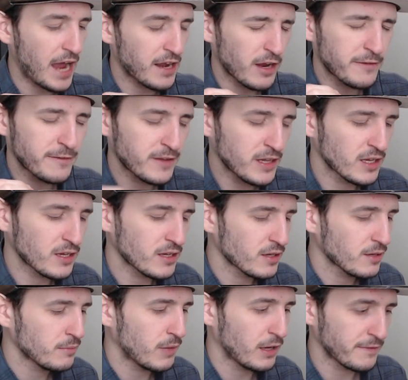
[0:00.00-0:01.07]
And I
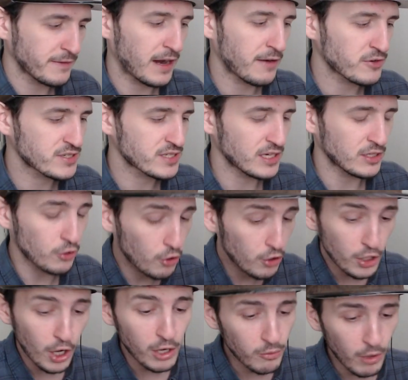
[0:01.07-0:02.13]
think my favourite scene,
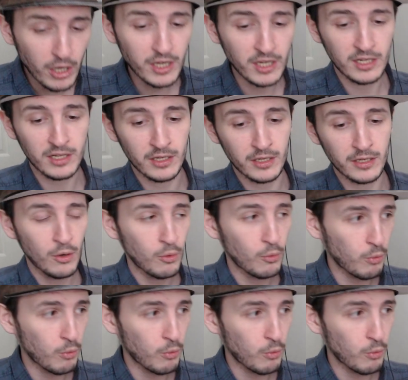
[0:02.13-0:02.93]
unironically,